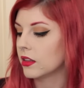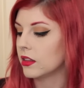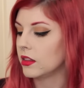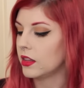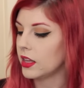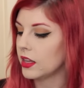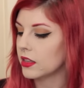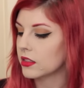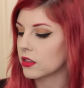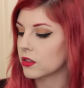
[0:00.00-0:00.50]

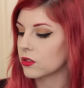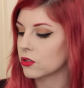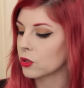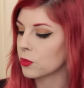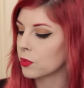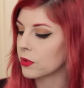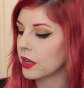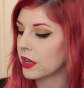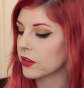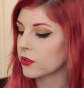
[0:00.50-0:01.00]
These
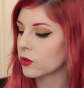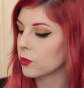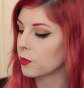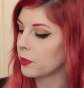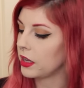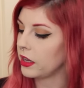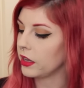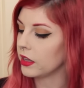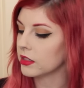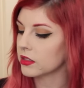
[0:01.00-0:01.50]
supernatural
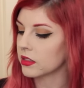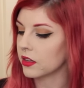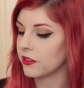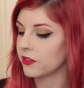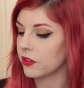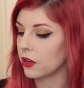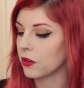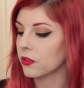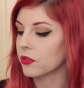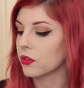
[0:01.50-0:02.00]
beings
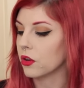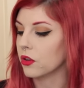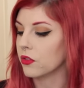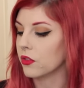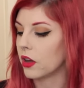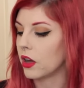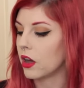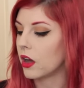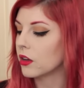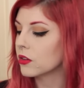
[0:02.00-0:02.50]
evolved
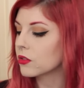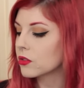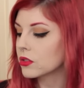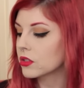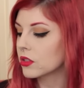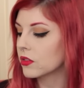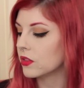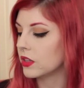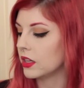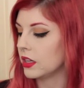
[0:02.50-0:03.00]
over
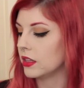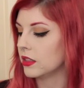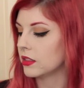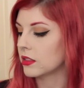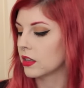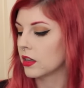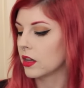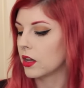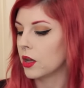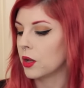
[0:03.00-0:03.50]
hundreds of
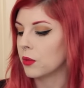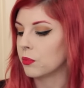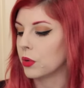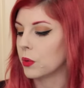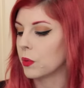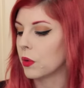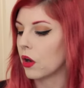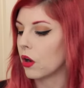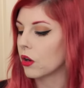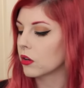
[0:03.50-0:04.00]
years
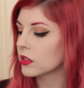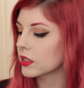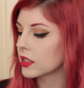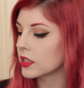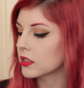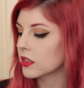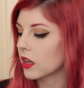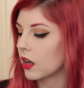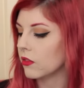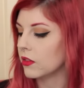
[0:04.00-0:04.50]
but were only
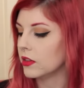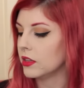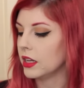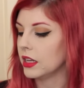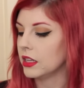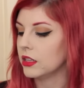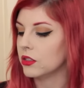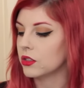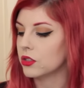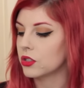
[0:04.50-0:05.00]
discovered
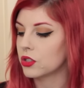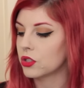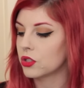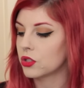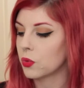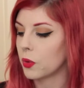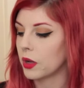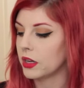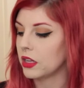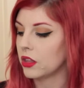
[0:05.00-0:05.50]
in
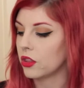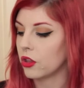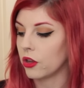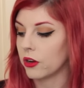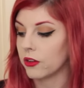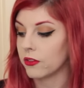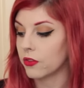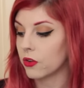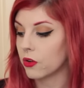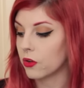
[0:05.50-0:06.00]

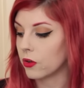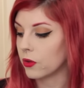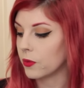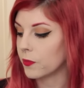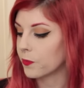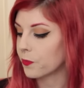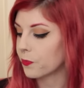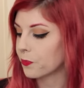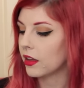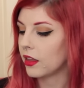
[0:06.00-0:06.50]
2034.
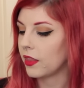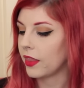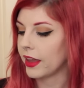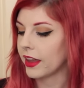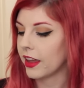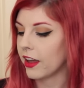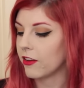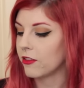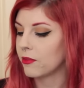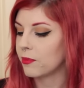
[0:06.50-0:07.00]

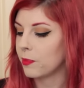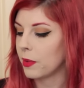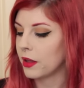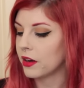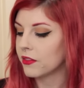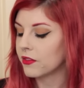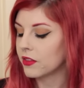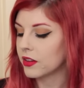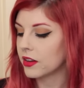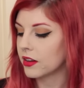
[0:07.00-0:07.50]
They have
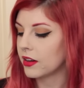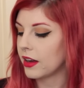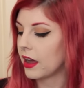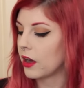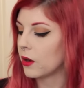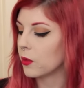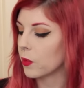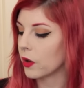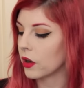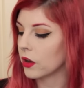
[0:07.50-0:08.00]
benefited
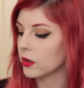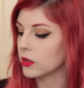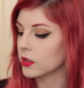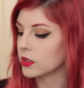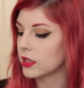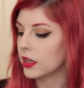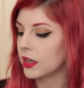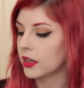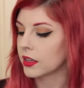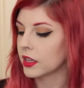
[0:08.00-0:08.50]
our
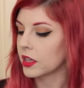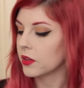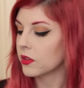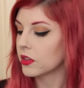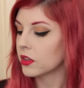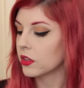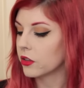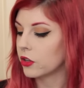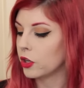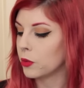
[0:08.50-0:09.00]
world,
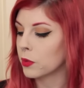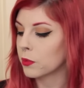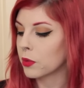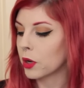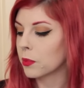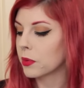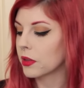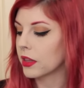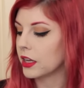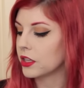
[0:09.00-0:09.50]
giving the human
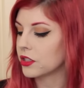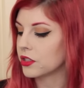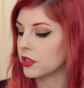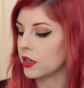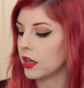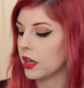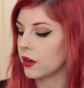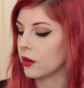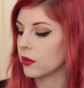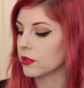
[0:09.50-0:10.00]

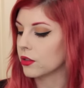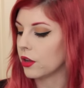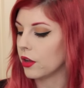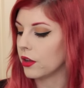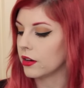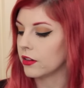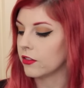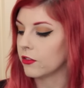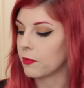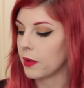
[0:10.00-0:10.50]
population an
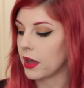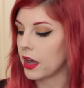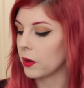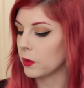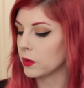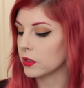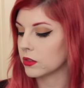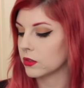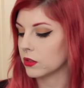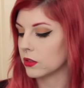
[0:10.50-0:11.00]
alternative
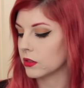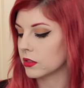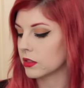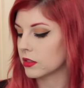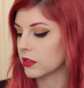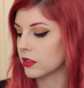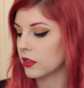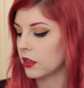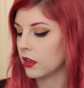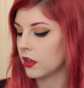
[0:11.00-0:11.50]
power
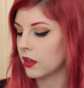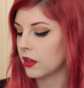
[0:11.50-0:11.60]
source.